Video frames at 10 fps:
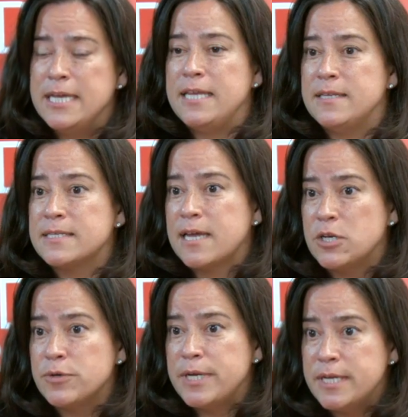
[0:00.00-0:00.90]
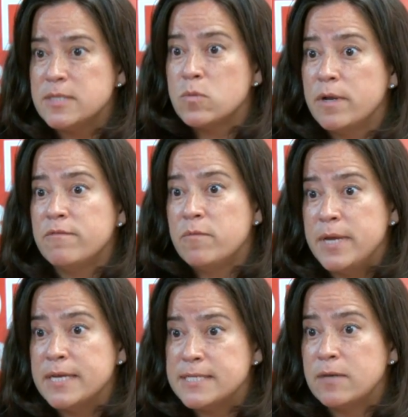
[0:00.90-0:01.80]
in this country is one of the
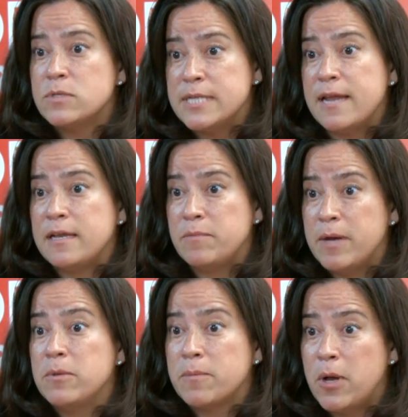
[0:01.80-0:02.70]
biggest outstanding public